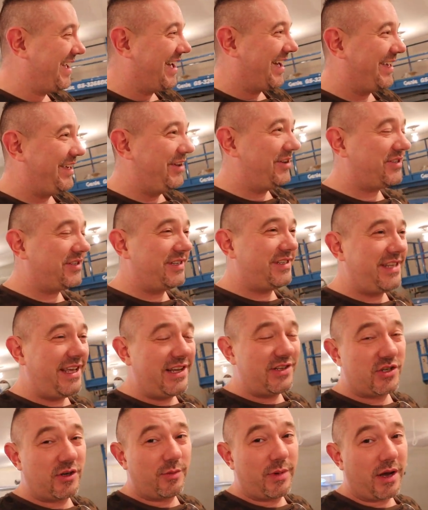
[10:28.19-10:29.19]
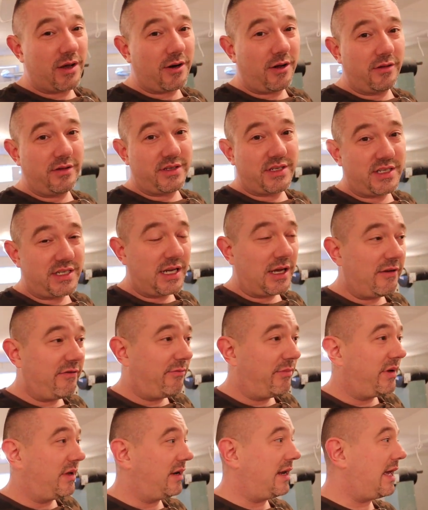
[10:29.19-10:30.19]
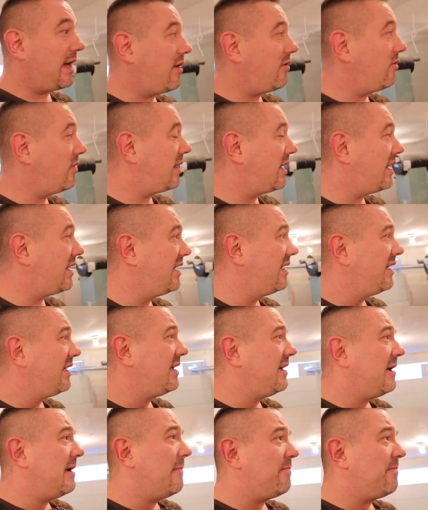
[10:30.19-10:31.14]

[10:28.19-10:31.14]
I used to tease her about all this stuff, but now